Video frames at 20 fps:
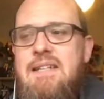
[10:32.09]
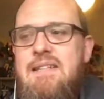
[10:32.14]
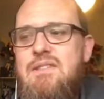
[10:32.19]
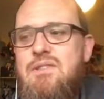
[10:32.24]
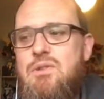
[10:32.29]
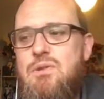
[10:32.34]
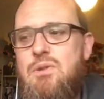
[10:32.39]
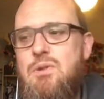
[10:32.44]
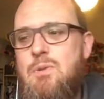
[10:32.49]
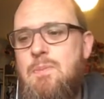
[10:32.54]

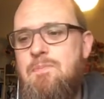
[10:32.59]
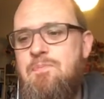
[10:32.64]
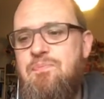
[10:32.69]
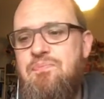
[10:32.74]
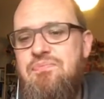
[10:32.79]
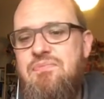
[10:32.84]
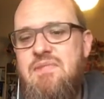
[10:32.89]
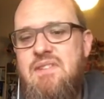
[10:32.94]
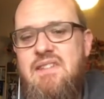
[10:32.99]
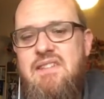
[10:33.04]
So
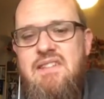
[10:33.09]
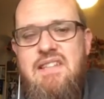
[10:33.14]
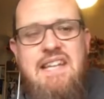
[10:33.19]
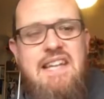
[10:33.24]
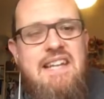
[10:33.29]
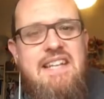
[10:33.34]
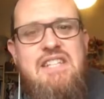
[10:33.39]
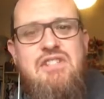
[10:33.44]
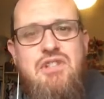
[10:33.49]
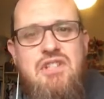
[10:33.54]
yeah,
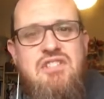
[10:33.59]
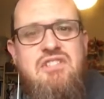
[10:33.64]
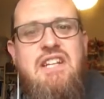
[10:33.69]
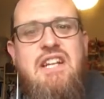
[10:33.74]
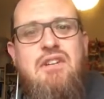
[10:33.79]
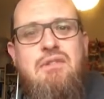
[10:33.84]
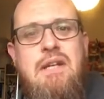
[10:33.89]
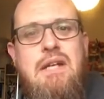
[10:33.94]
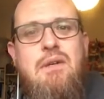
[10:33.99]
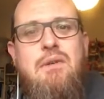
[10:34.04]
he's going to stick
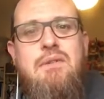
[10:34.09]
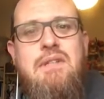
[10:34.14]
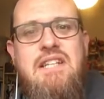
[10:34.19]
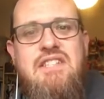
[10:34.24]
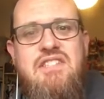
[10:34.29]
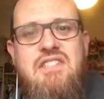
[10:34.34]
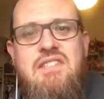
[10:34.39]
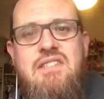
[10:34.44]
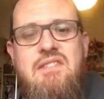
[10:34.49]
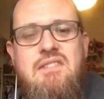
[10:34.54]
around
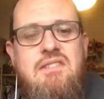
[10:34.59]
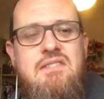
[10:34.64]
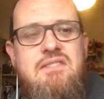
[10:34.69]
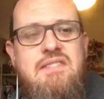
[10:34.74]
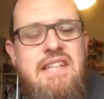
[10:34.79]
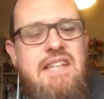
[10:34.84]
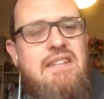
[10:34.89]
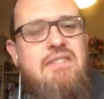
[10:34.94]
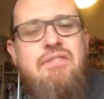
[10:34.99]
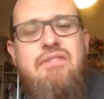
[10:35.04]
as a
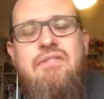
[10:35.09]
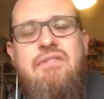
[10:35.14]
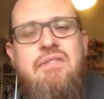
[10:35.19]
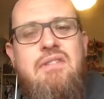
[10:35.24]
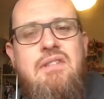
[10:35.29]
Dave,